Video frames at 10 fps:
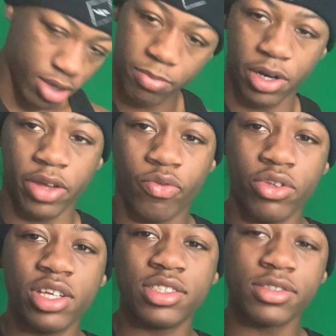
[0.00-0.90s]
But if
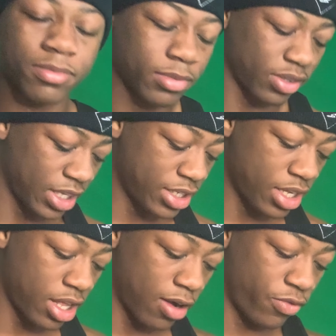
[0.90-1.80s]
this, if this
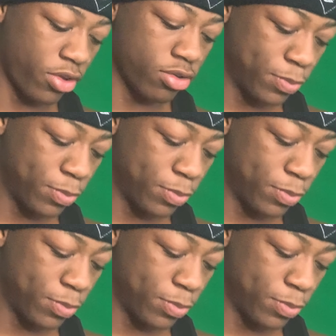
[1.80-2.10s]
get a lot of views,